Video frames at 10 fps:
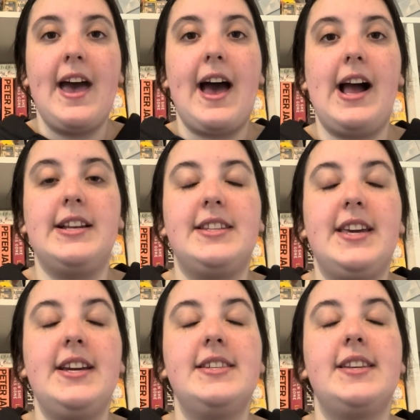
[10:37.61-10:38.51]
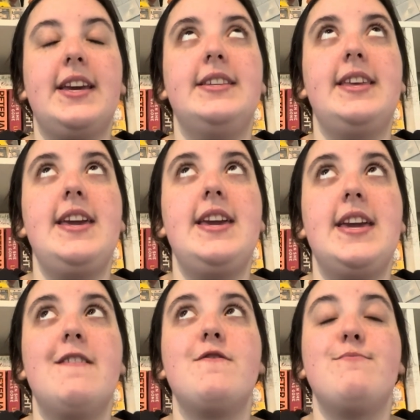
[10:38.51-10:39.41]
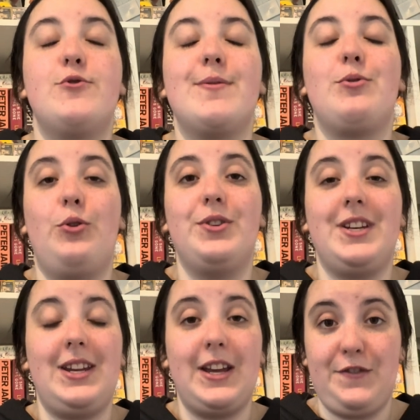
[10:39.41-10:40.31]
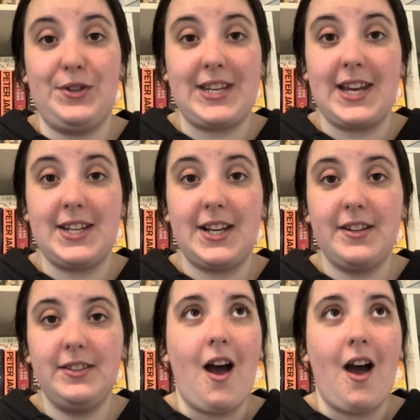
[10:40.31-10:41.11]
and this is even more important if you're standing.